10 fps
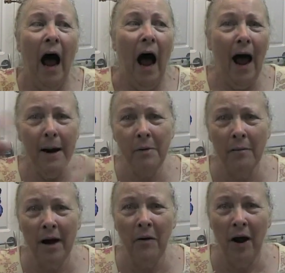I'm
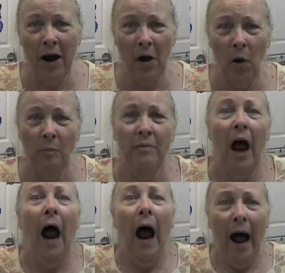on my way home.
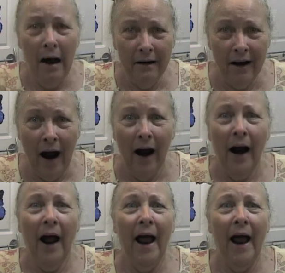Ah.